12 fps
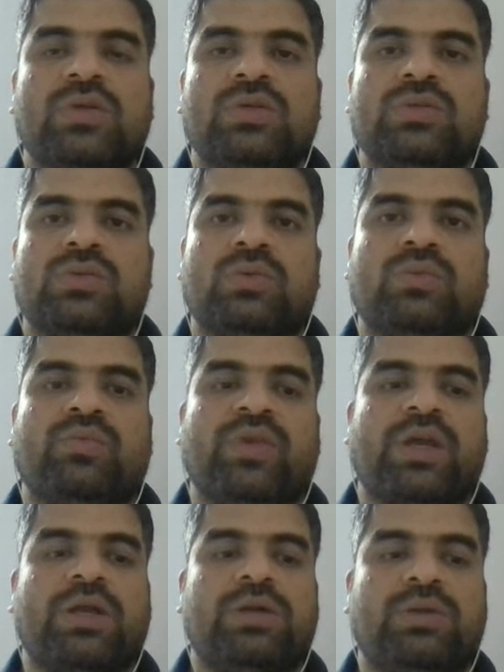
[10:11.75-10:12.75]
So we
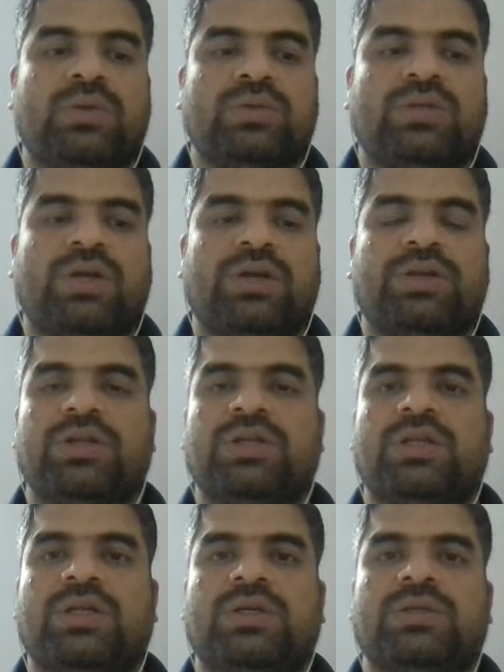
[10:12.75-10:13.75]
can do that in
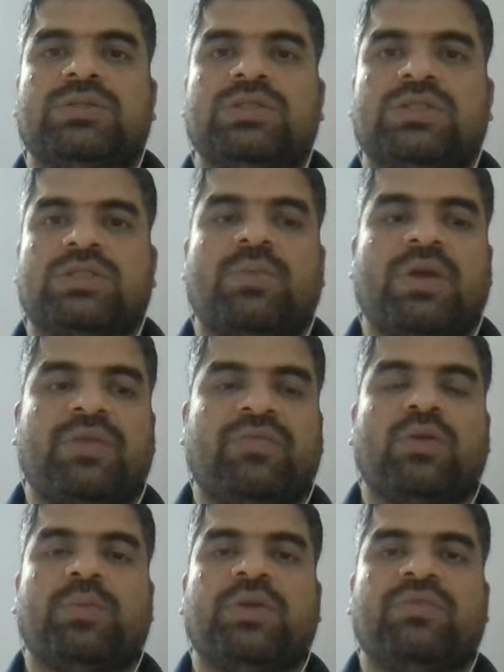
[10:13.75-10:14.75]
the system
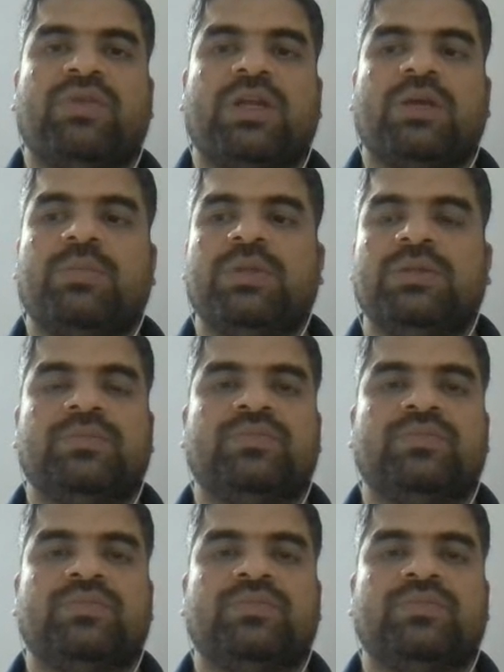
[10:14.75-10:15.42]
environment variable,